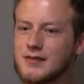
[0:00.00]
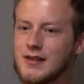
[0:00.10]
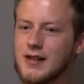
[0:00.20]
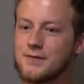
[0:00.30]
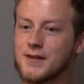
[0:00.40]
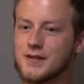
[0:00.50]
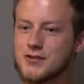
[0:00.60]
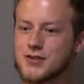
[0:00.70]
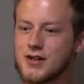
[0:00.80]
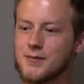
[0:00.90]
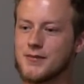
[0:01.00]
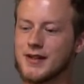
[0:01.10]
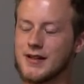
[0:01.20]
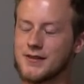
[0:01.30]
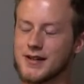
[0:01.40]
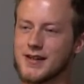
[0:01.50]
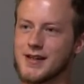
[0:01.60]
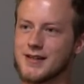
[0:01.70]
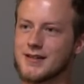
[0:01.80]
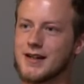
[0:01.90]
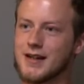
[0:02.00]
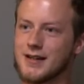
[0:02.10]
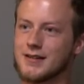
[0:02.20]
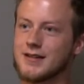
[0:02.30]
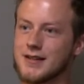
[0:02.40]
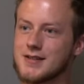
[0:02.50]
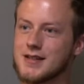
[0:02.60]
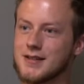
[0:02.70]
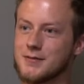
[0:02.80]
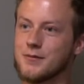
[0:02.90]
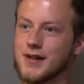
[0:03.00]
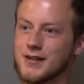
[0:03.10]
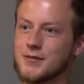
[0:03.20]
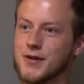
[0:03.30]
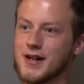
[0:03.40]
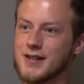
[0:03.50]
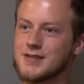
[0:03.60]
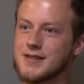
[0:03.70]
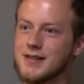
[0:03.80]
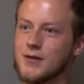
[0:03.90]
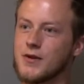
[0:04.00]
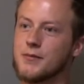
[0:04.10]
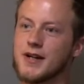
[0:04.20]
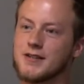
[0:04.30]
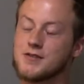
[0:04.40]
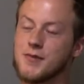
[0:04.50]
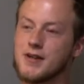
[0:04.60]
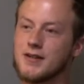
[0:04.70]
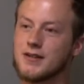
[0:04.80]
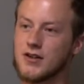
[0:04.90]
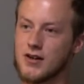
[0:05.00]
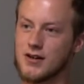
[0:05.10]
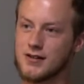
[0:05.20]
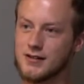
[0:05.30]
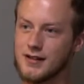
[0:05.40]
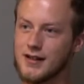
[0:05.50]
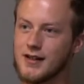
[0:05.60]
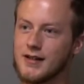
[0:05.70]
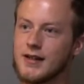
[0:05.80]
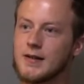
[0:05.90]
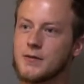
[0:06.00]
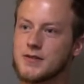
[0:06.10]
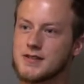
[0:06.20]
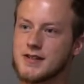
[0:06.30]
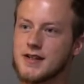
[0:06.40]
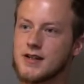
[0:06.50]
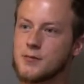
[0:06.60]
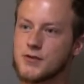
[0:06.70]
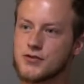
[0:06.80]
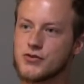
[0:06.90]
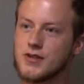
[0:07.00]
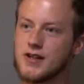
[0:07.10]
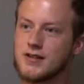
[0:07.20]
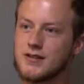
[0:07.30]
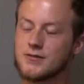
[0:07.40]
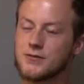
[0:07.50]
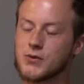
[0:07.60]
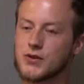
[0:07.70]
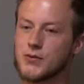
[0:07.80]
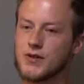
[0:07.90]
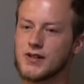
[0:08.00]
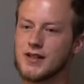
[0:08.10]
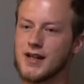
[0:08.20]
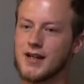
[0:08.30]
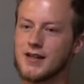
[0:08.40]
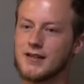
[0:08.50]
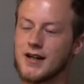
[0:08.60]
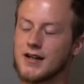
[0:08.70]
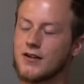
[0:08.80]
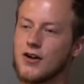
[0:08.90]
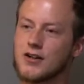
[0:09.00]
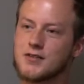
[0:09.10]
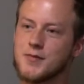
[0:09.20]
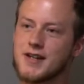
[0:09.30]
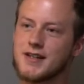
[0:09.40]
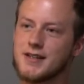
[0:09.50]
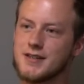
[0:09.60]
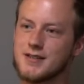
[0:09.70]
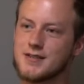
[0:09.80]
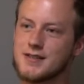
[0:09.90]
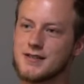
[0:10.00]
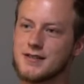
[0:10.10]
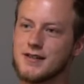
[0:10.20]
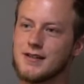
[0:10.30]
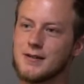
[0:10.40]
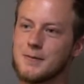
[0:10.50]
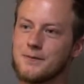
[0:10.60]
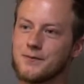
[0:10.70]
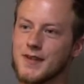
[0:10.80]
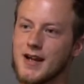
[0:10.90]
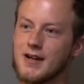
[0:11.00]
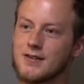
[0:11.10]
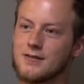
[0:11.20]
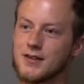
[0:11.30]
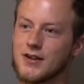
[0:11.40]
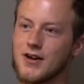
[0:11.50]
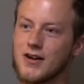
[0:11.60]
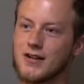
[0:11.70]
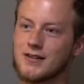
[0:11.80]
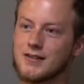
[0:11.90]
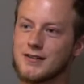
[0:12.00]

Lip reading: I finished up everything. I said my goodbyes, and I went back to my car that was in a commercial lot on 41, and I locked my keys out of the car,